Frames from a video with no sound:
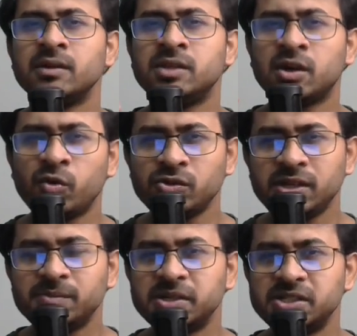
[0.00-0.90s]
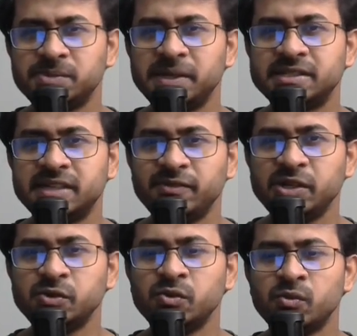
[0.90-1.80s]
the growth in Berger Paint's
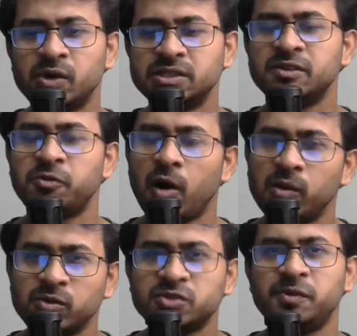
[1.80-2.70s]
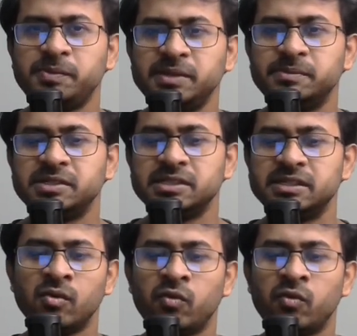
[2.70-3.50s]
revenue was almost 15%.